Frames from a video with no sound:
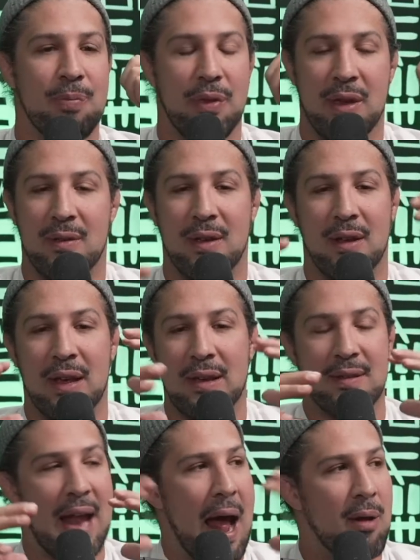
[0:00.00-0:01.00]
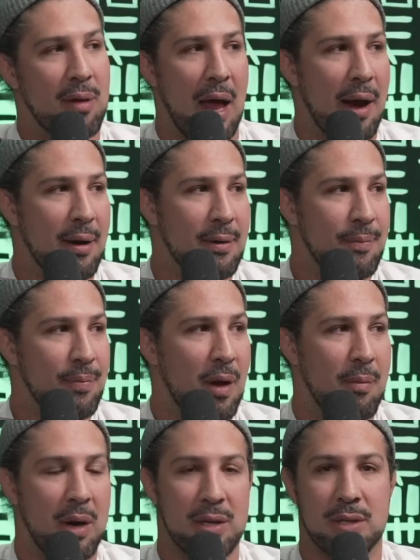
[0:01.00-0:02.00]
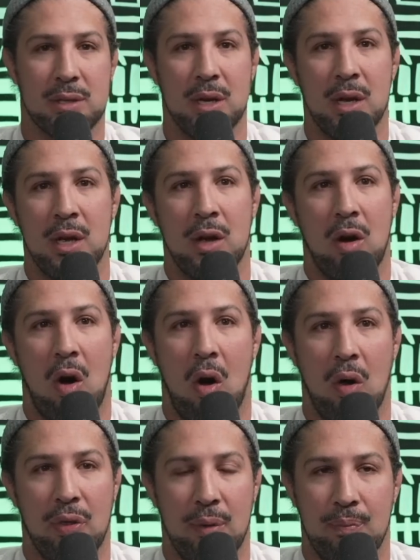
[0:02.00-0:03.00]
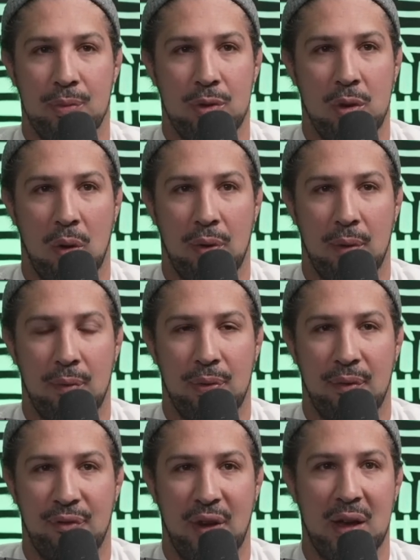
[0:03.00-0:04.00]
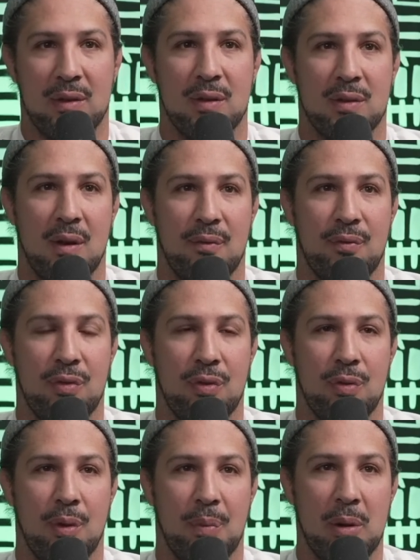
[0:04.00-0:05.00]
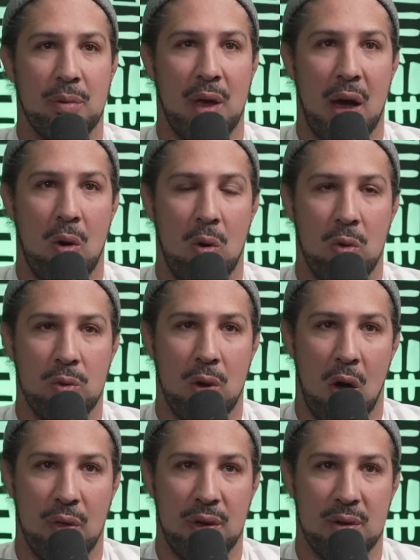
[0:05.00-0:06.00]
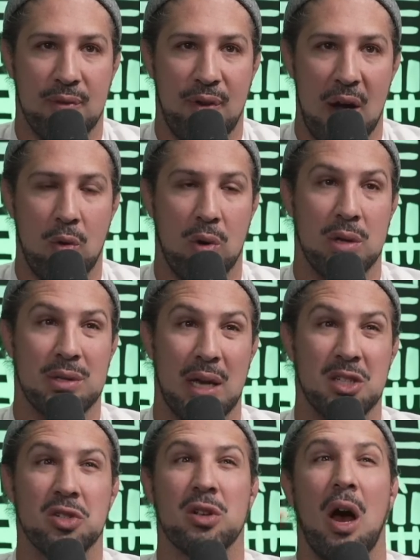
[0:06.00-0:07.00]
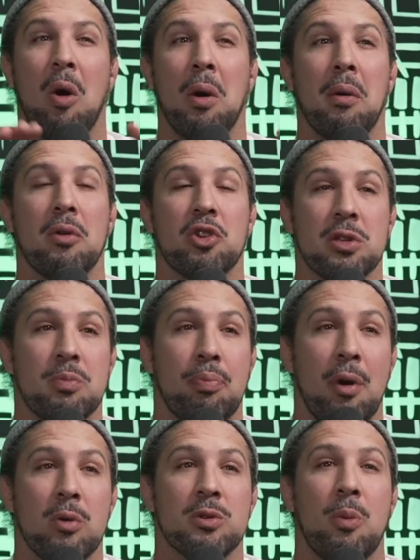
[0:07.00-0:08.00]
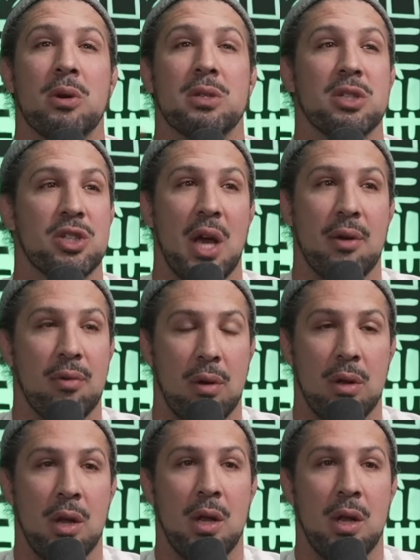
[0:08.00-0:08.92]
he's a he's an outlier amongst all the you know the the faces of the people that own all these fight organizations or just pro sports in general.